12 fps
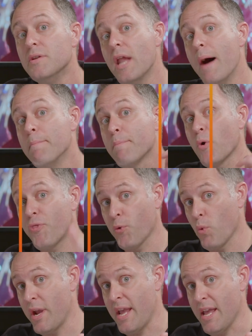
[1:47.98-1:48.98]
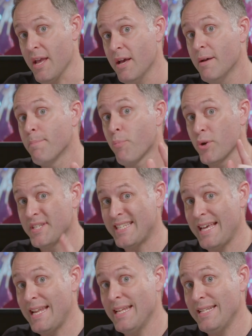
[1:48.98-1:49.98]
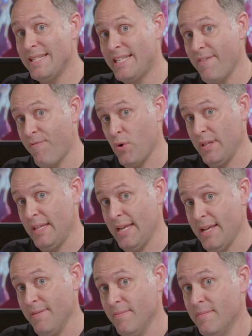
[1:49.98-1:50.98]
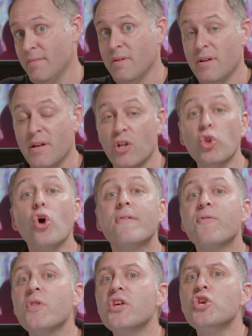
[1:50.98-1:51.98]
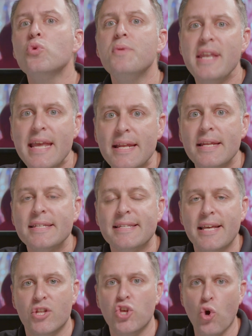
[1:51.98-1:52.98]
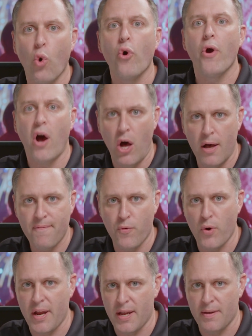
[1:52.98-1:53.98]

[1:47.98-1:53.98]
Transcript: Number 3, present it differently. Look for the uniqueness in your offering.